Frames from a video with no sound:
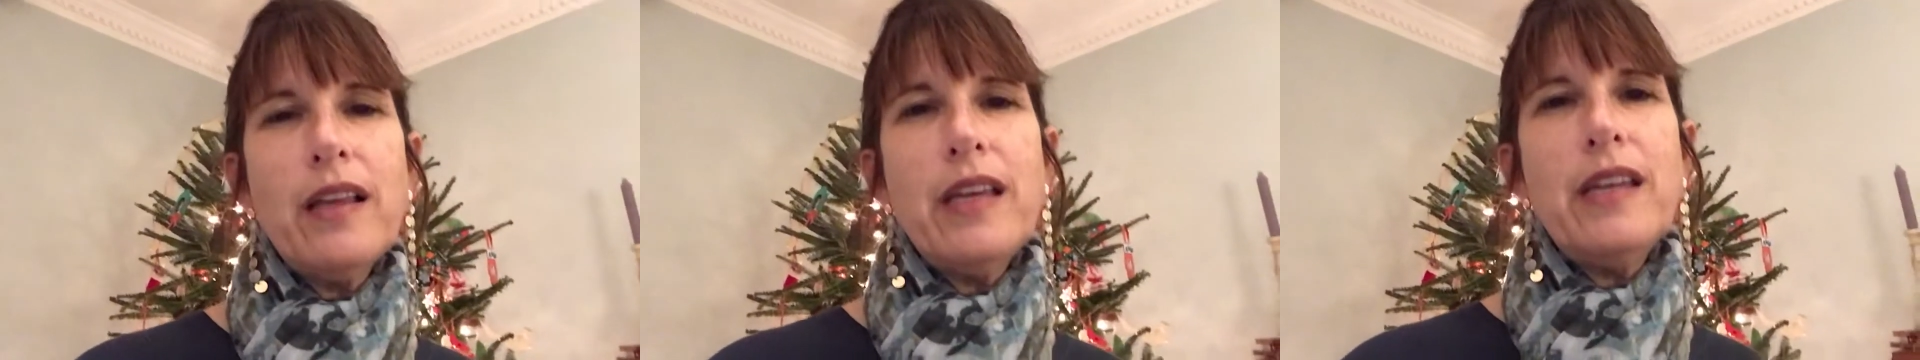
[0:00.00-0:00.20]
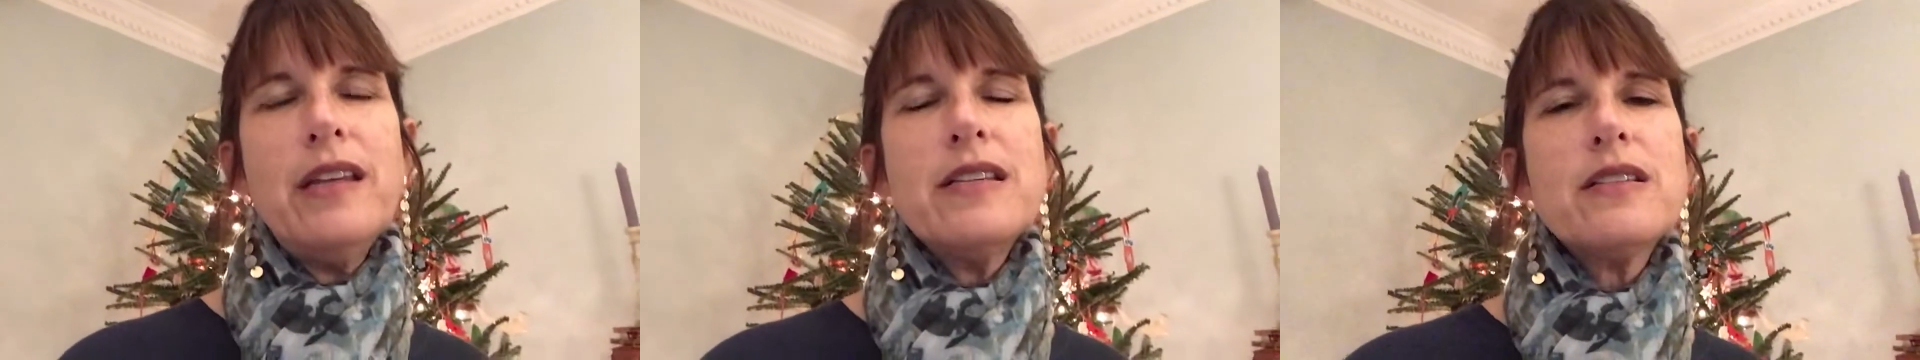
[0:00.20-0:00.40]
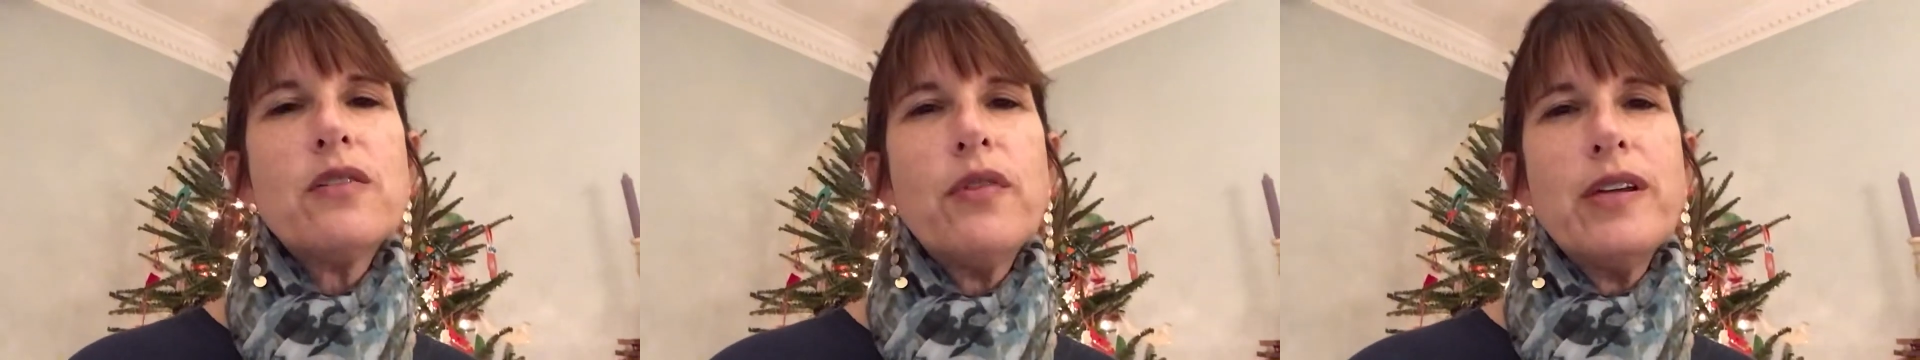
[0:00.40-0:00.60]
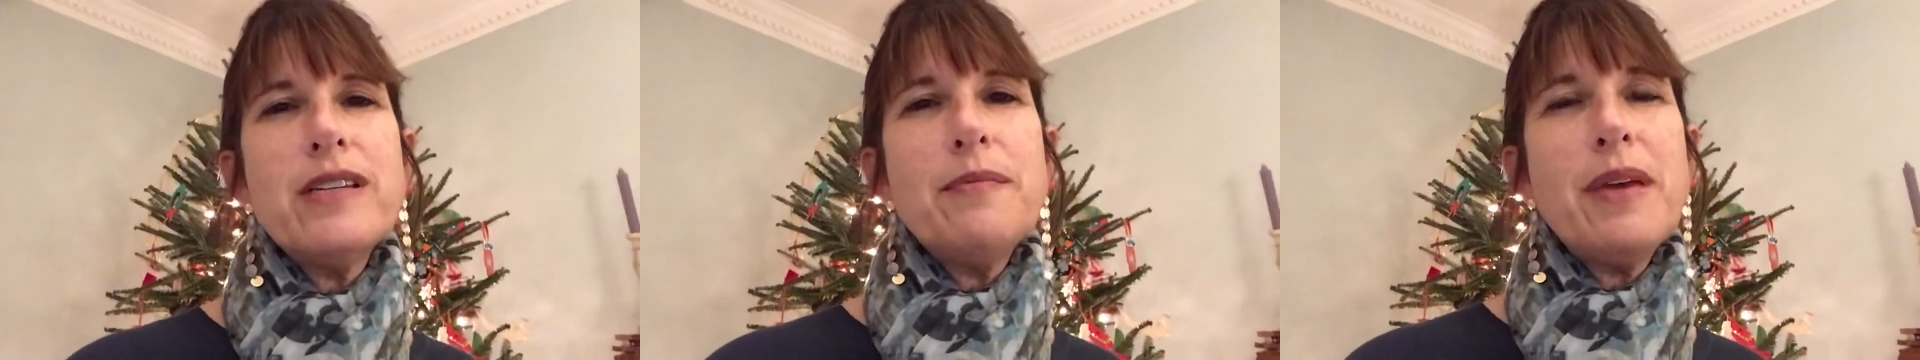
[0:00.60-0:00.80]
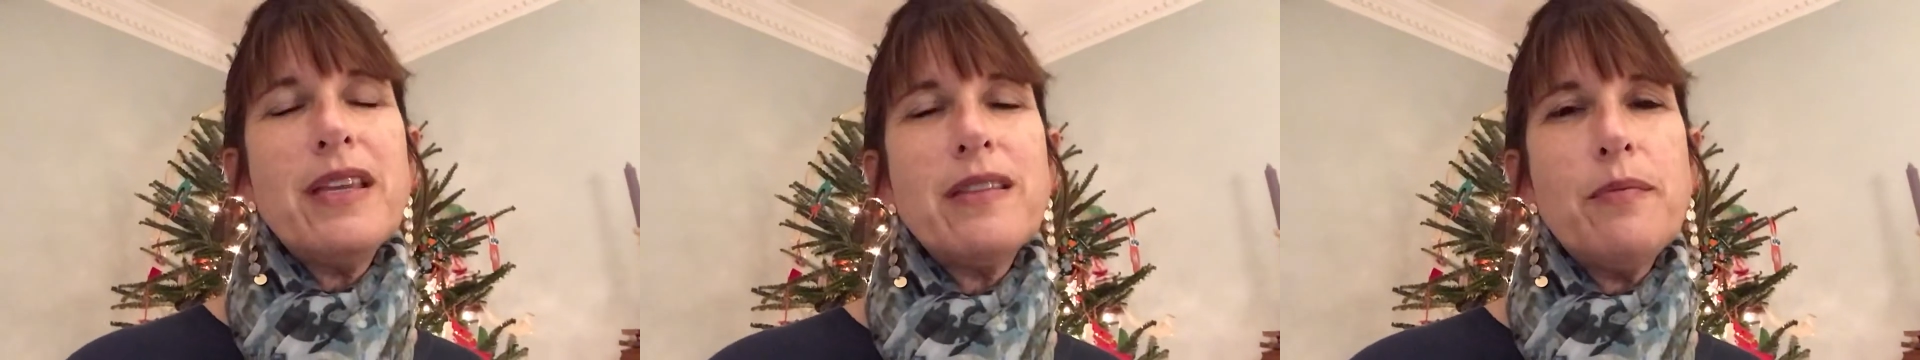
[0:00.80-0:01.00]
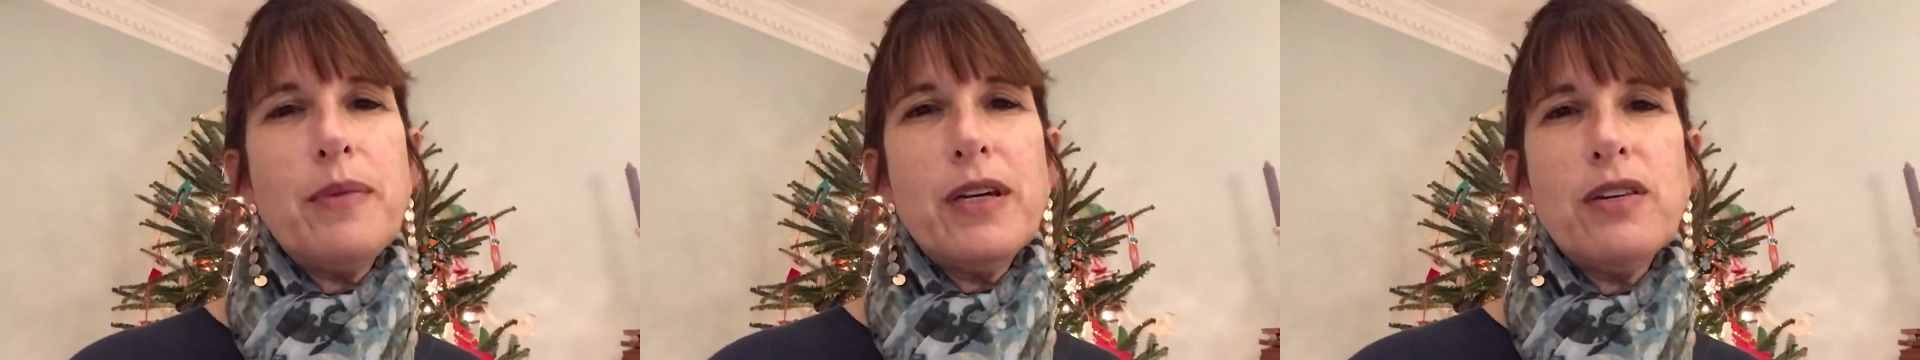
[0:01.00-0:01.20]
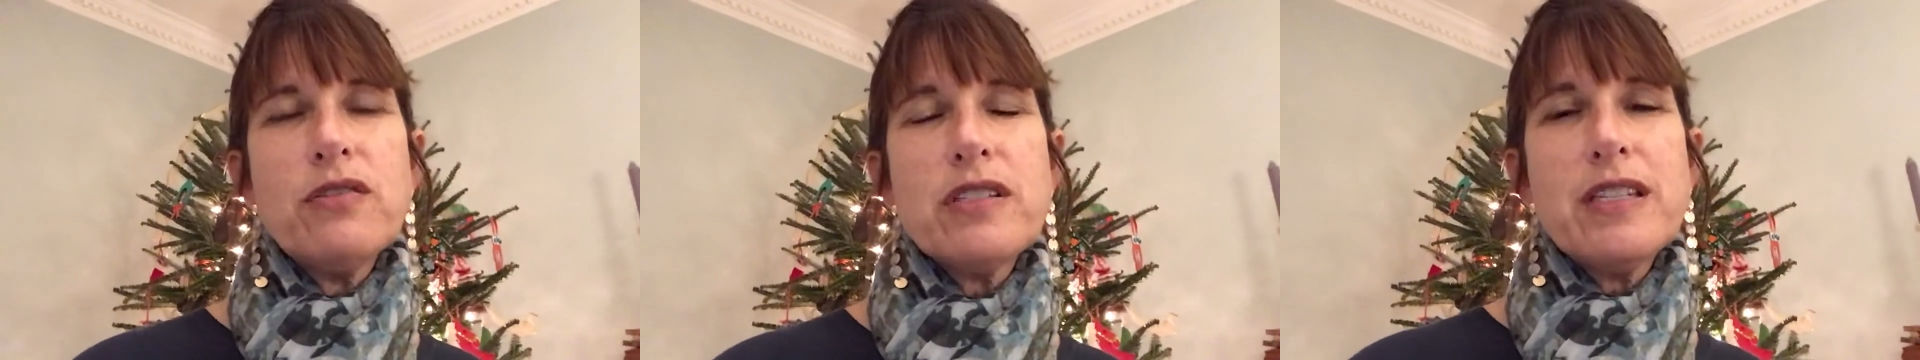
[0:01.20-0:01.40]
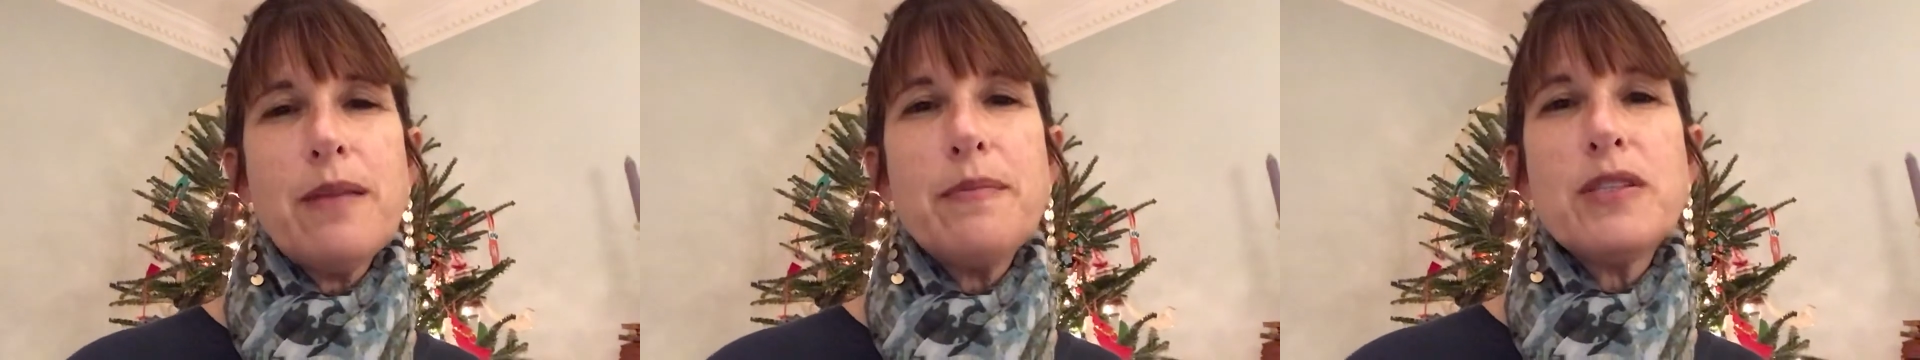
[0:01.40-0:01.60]
it is going to make the bigger
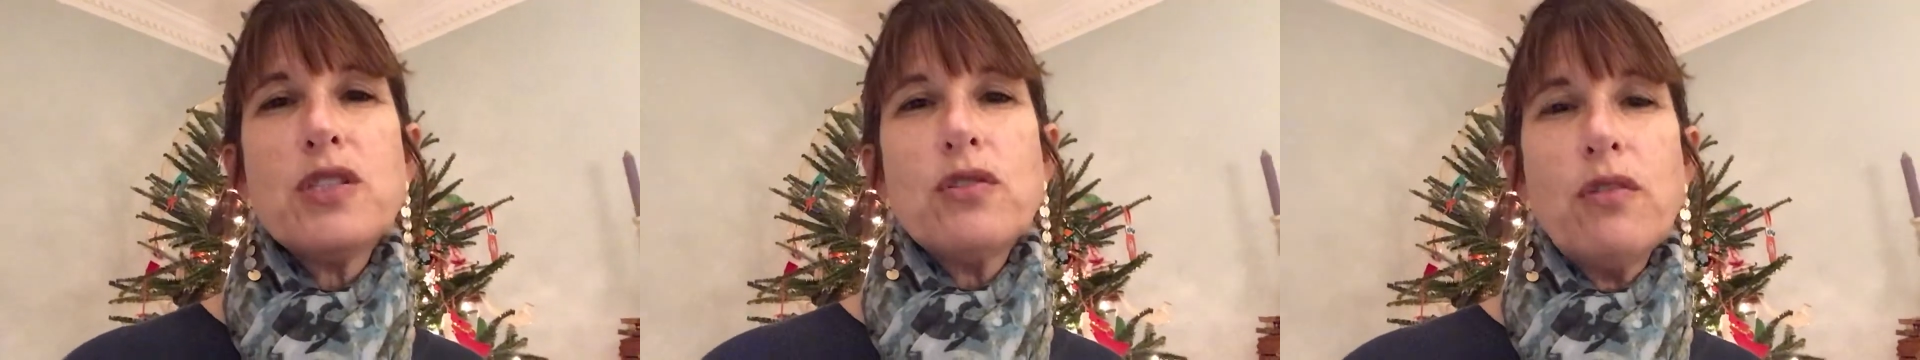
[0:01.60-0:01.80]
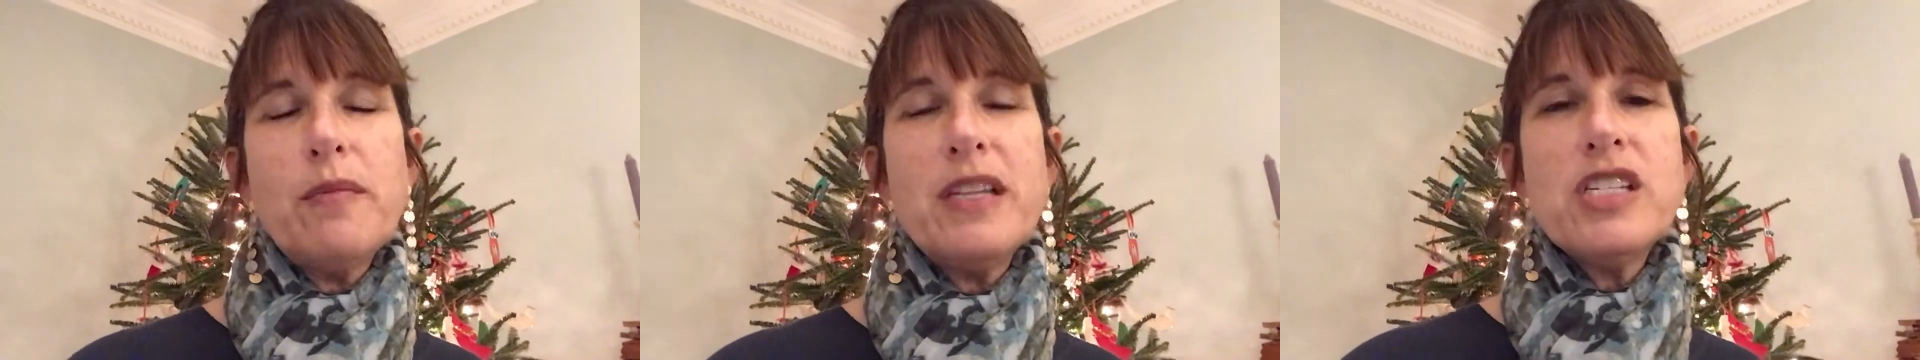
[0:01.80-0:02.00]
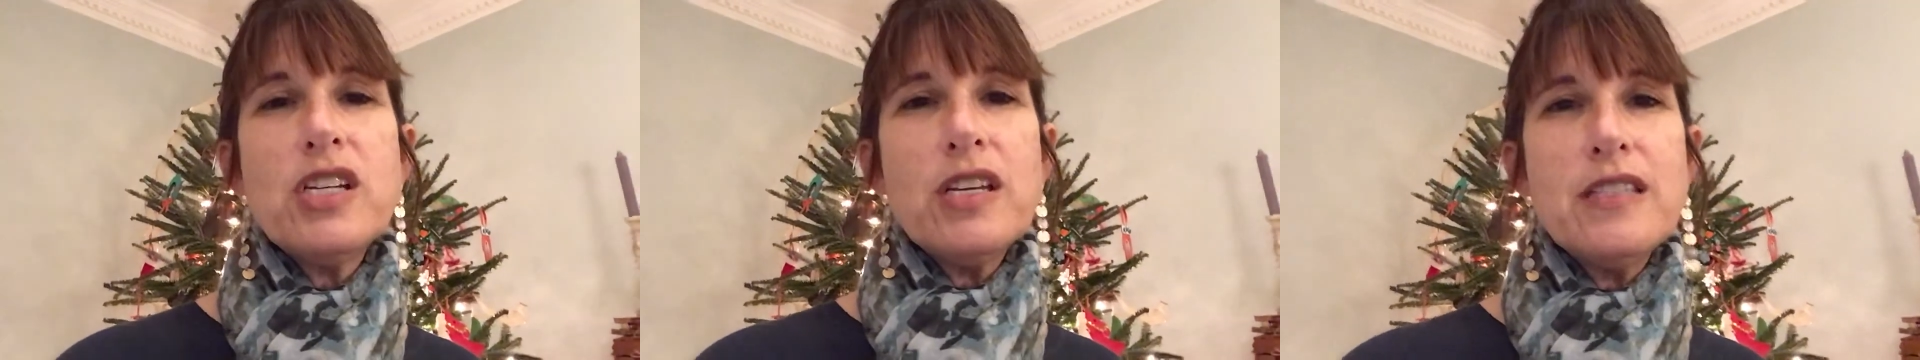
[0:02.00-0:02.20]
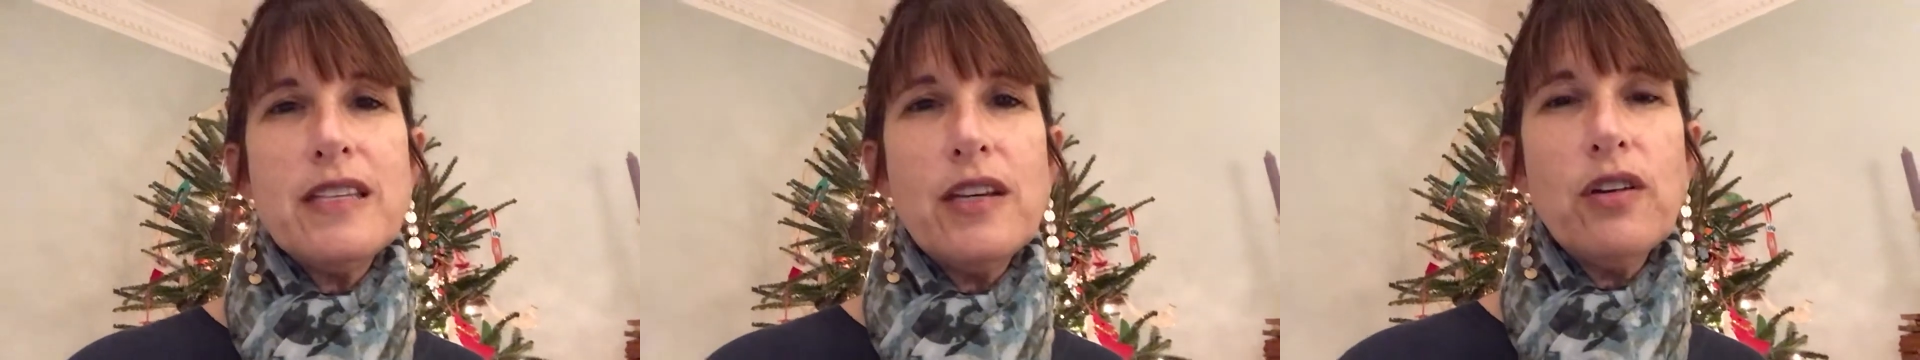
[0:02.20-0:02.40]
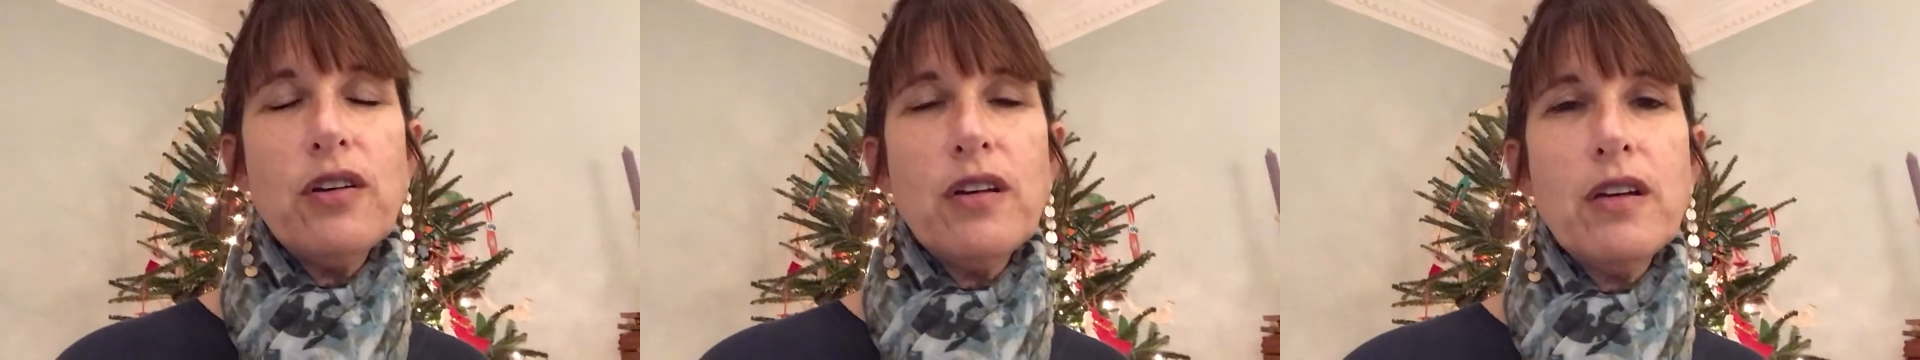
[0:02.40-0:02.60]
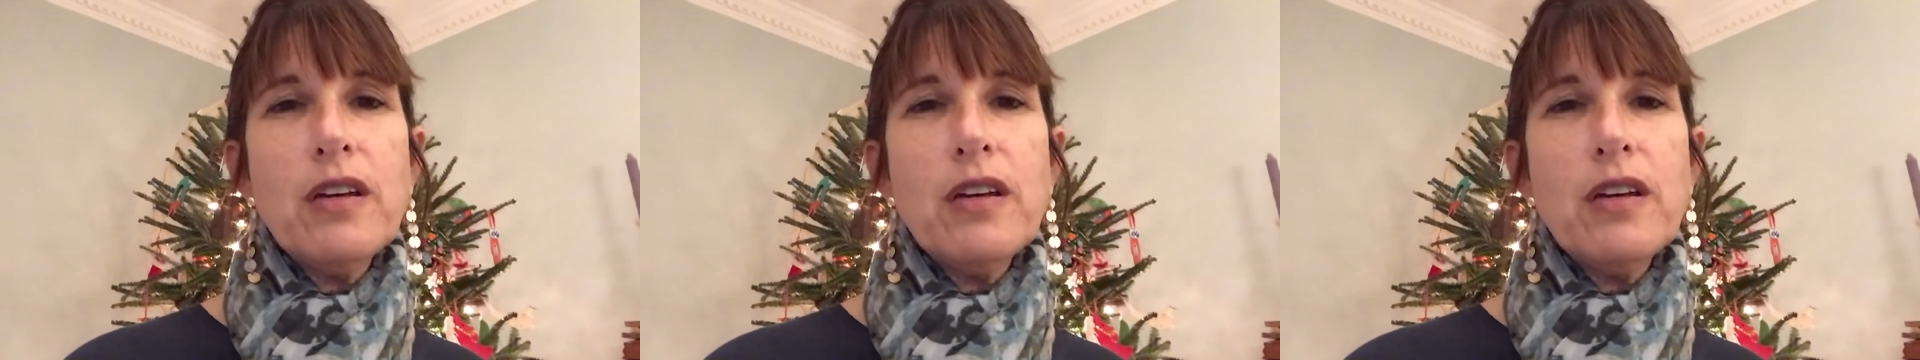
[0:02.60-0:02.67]
steps so much easier.